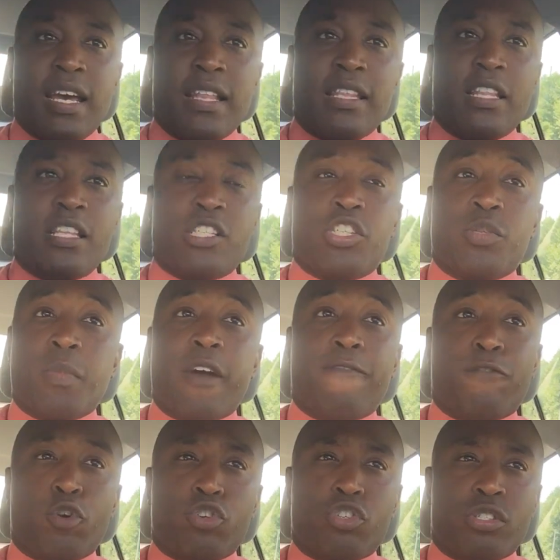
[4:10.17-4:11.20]
And then this is
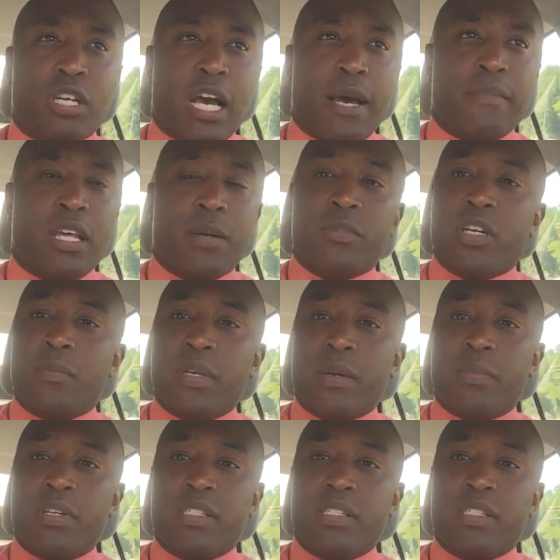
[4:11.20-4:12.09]
my first time that I'm going to be